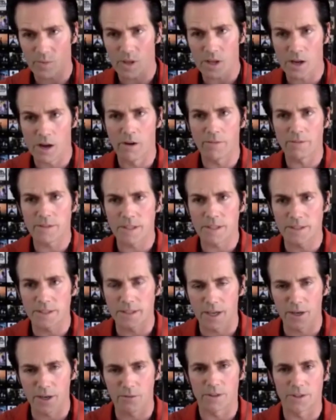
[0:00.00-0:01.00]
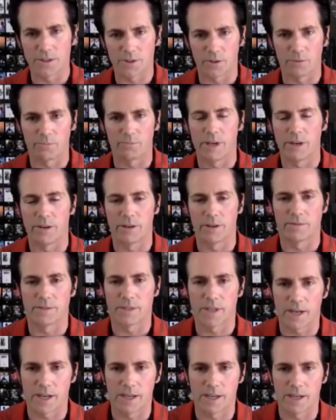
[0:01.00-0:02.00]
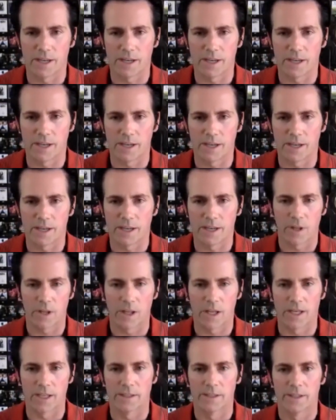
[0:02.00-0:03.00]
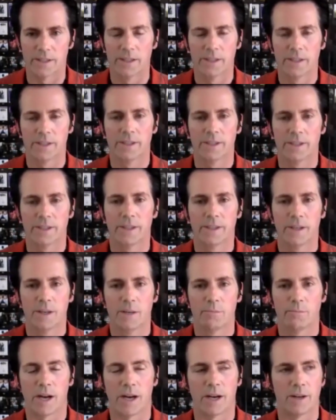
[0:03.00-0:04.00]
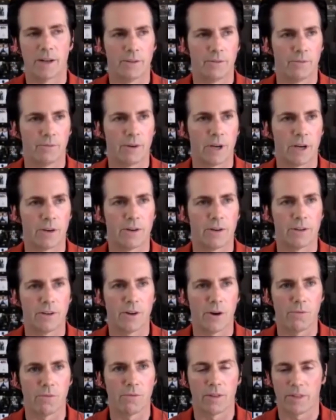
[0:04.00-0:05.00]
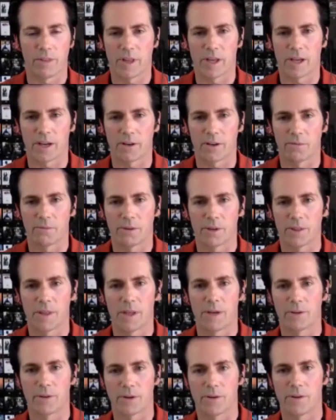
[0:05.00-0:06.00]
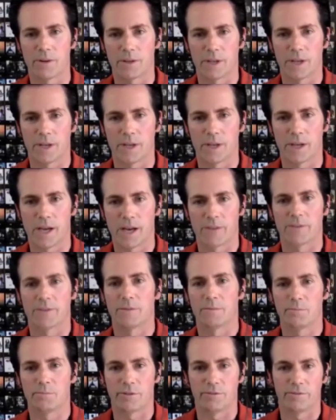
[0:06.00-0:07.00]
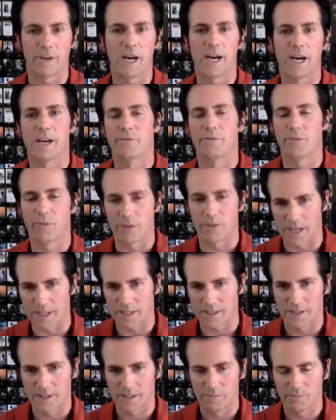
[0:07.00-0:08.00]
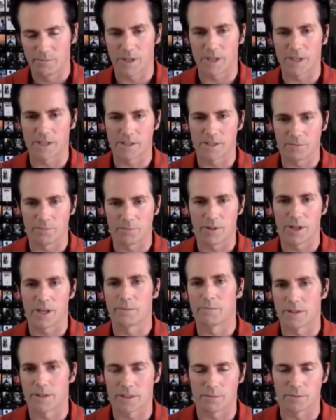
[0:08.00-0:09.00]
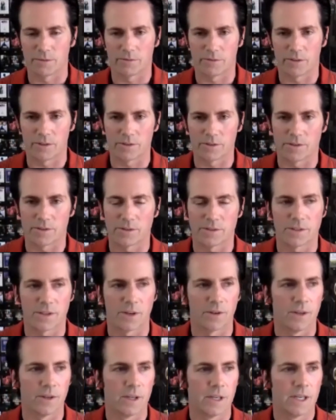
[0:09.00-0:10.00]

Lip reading: obviously it's done over a short period of time in our storyline, but we couldn't overthink what they were going to have to provide for us, because they're playing multiple roles. And so,